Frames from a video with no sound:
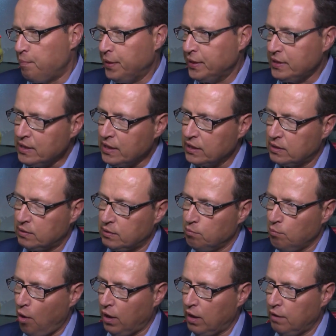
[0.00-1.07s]
business
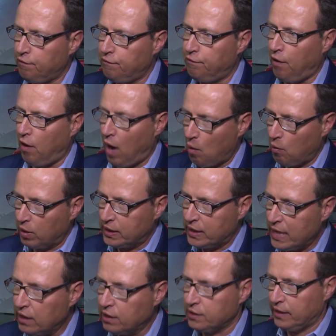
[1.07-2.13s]
model for our
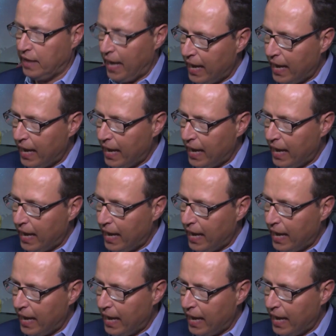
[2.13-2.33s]
dealers